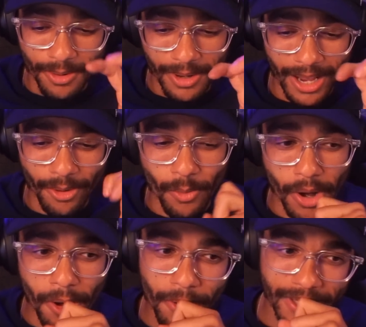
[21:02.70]
kind of
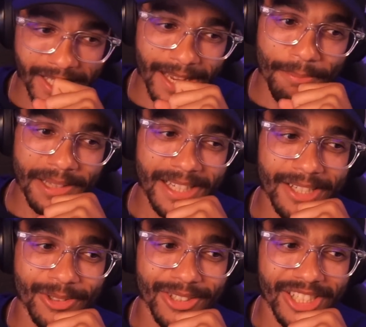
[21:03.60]
woke shit,
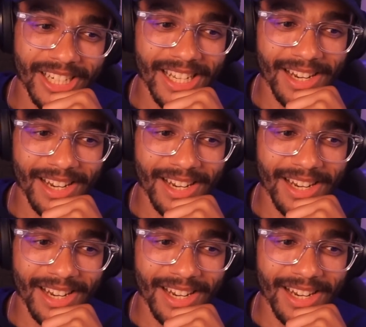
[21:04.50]
political shit, and